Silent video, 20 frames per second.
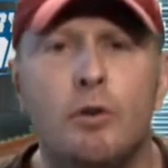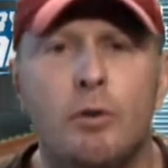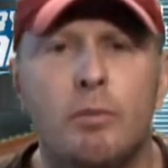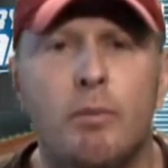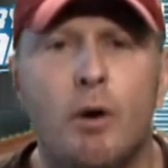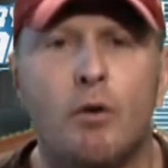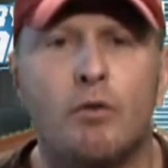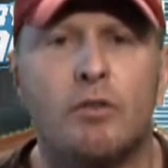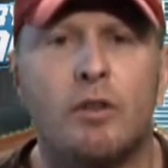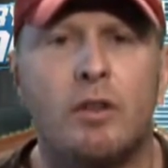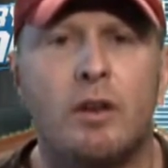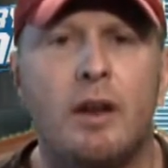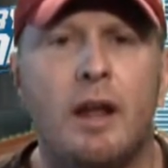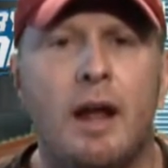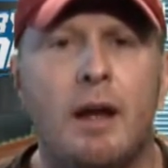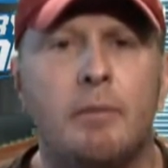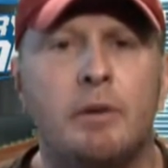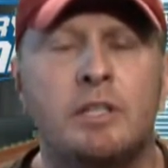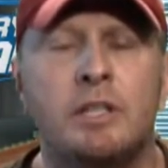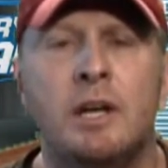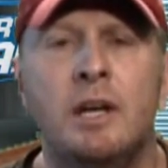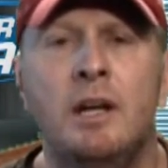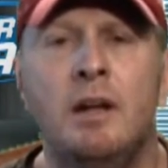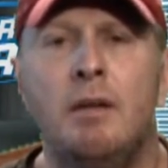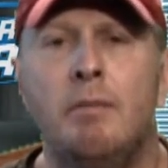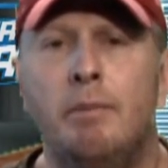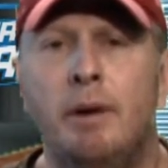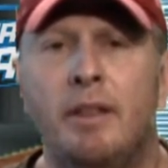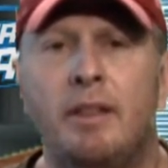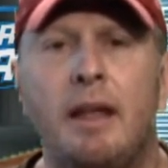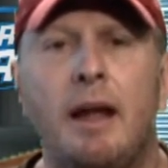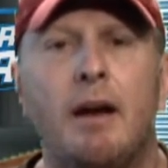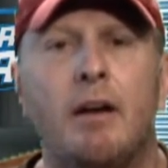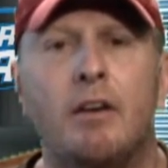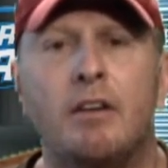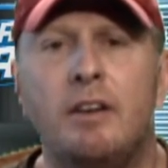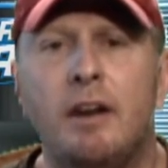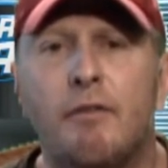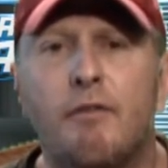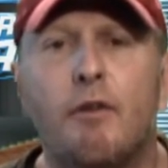doing most of the damage, but they
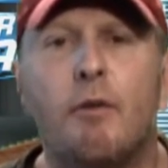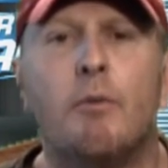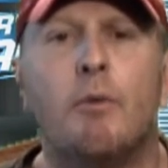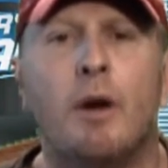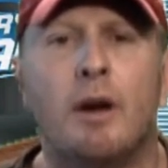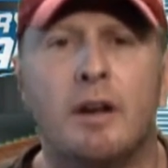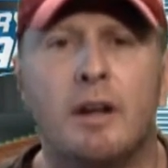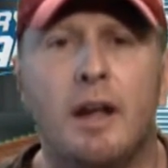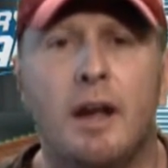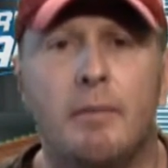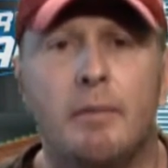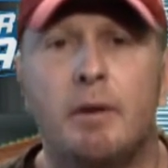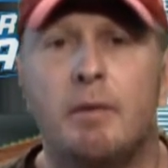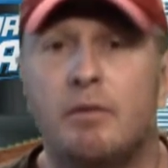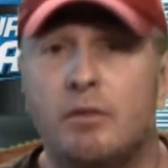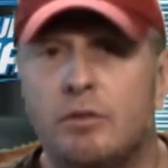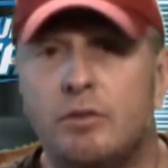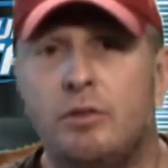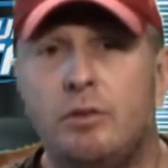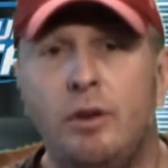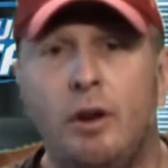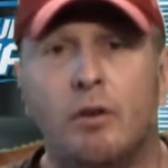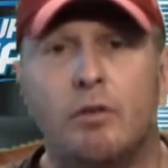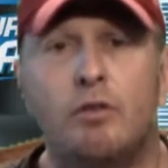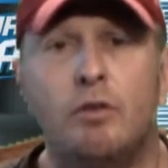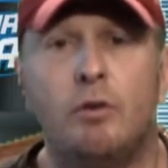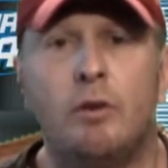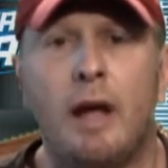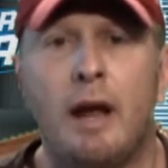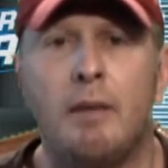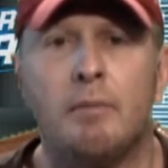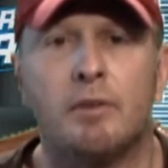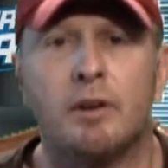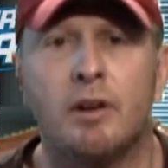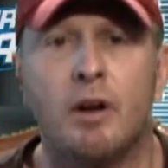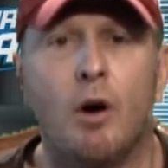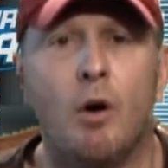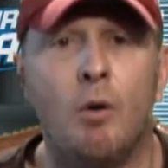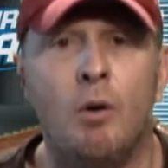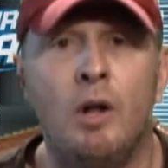are a different run game. And you know, two games
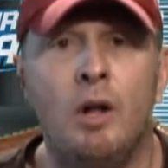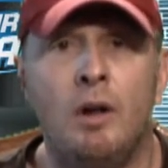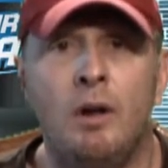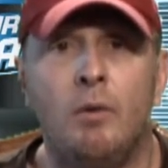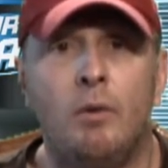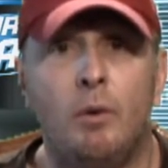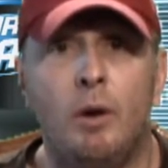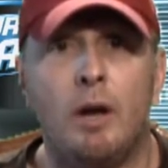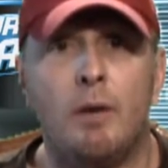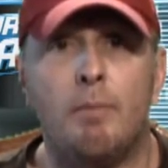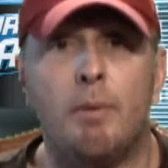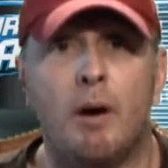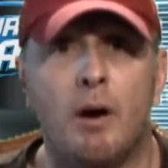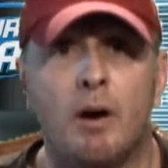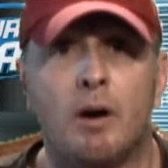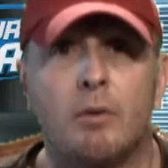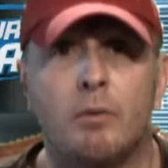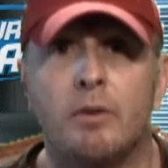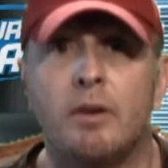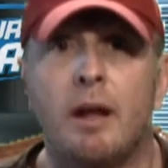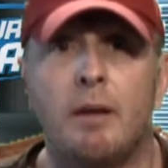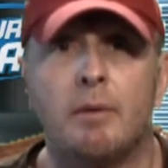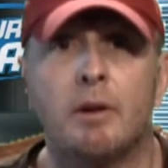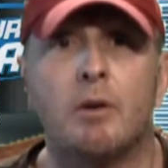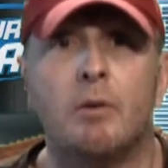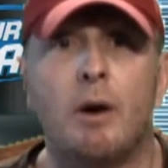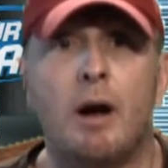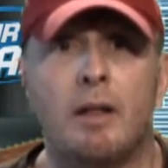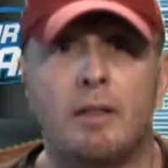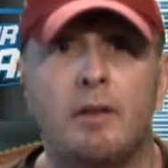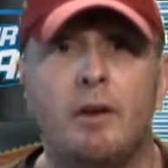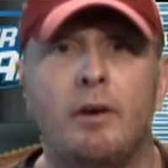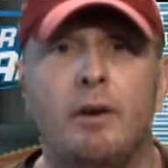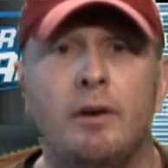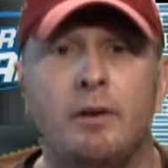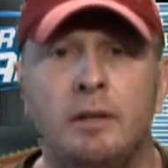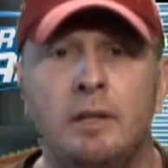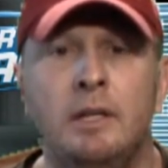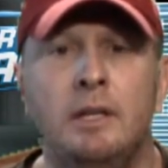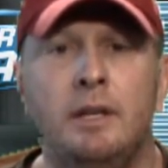ago, Willie Parker was able to go out
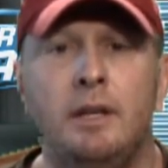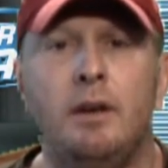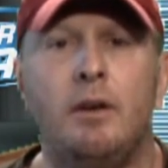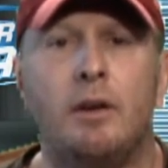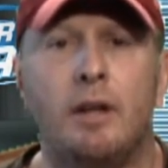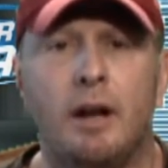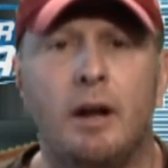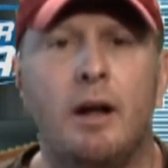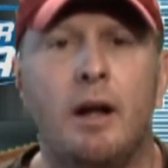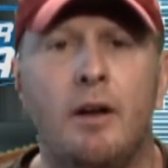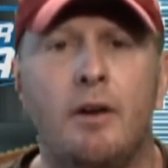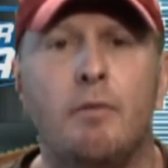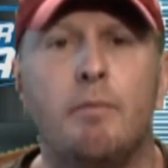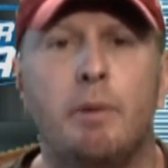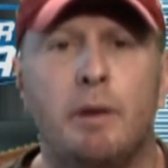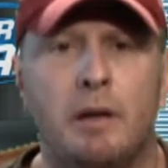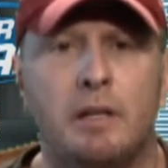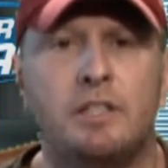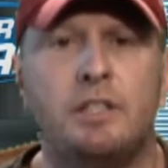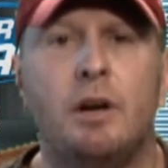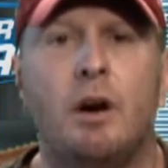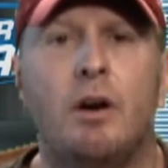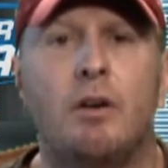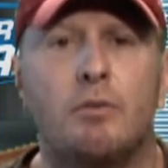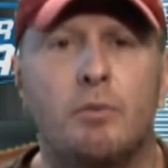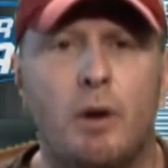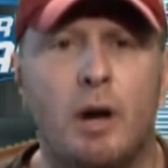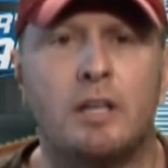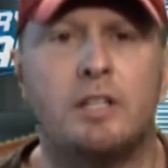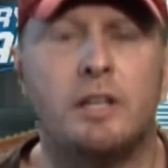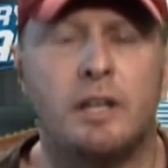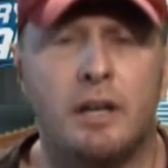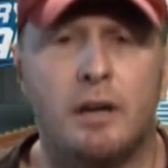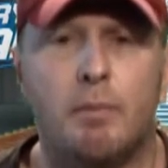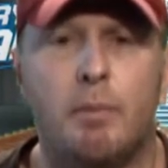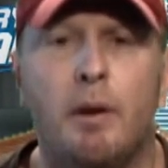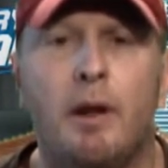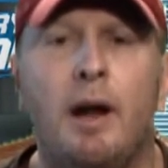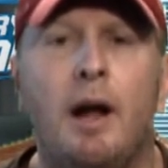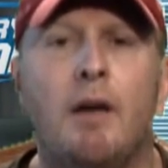there and you know get 100 plus yards rushing in
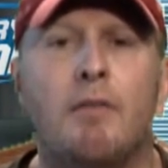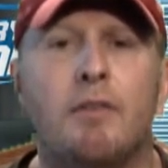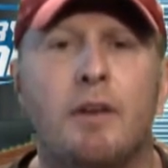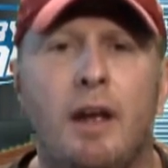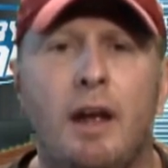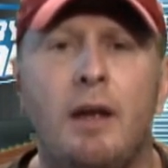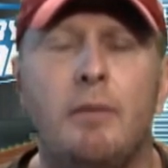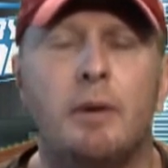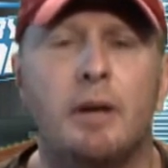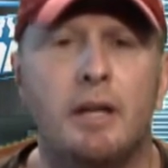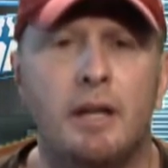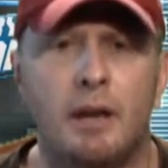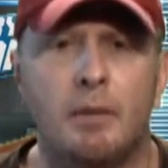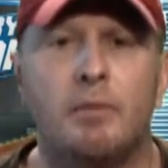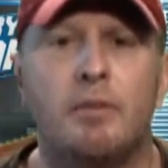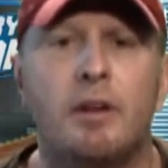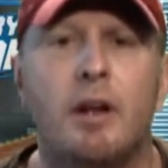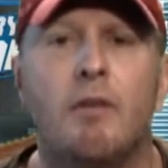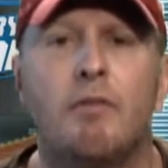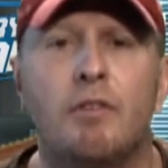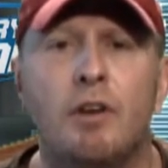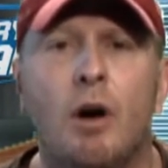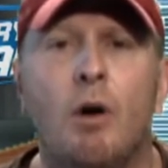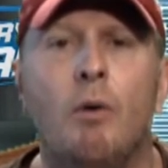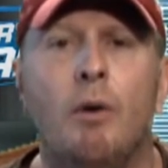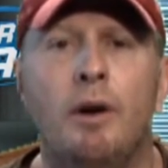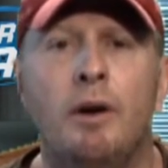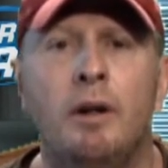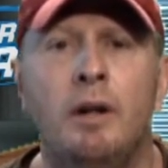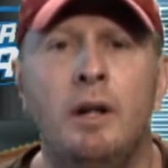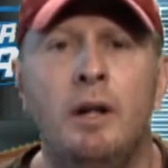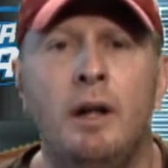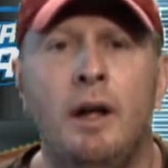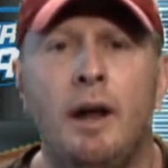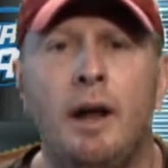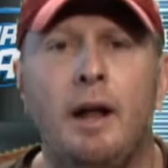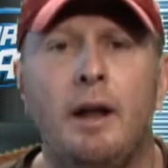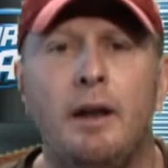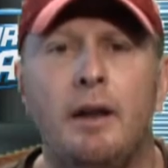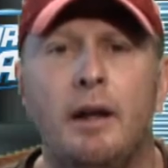the playoff game and get himself going
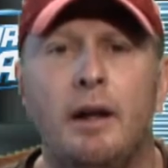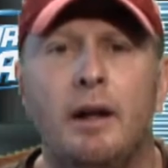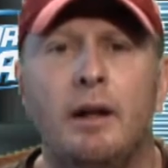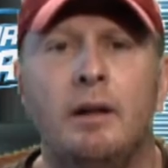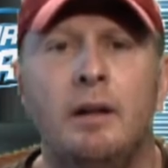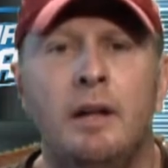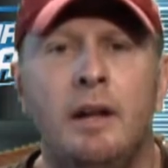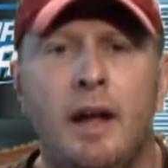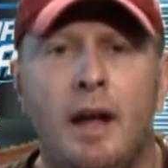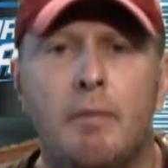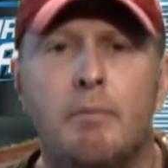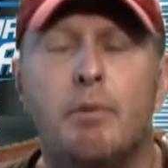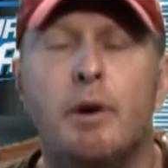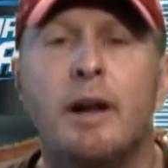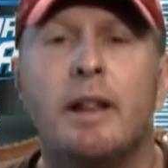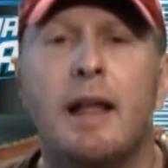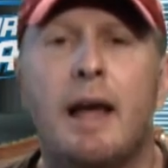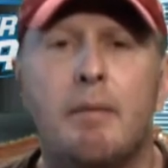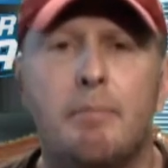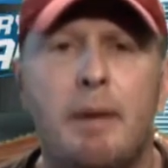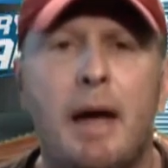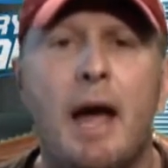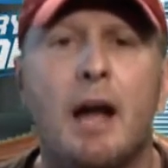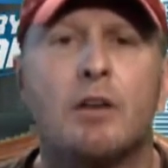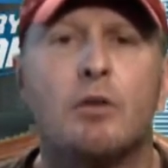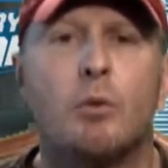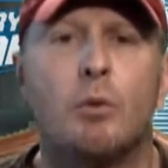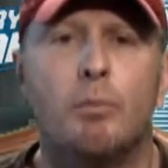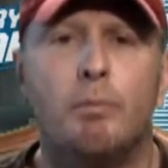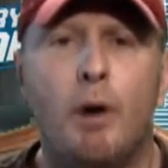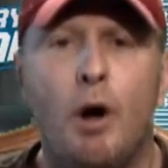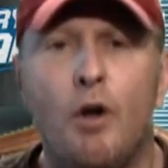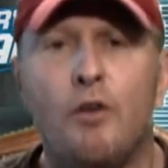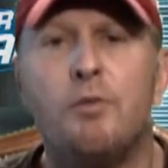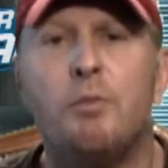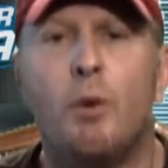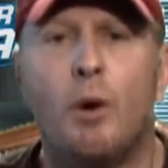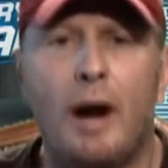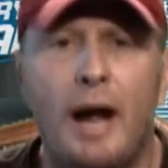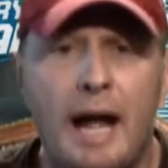and uh, and bring that back to where
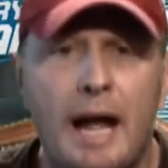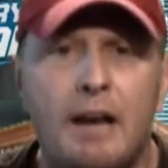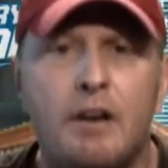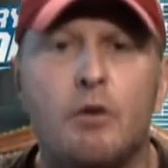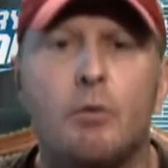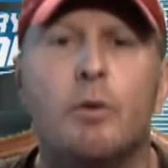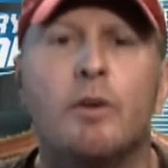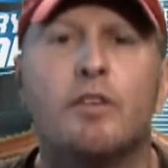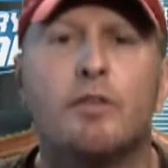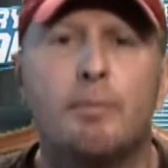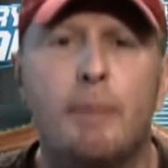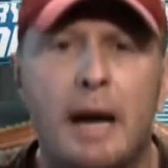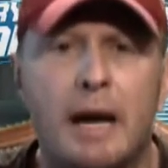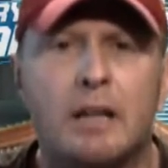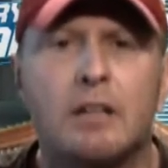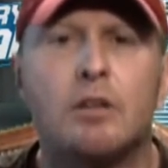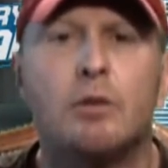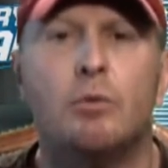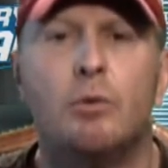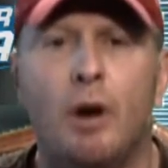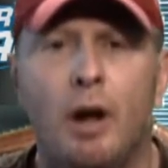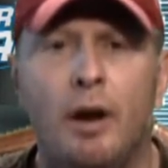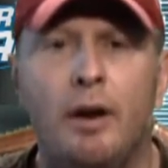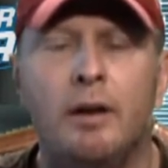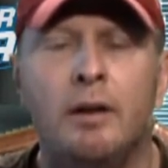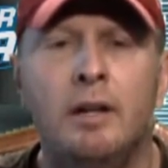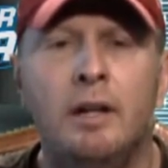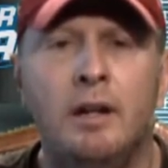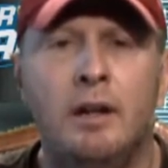Baltimore had to respect the run.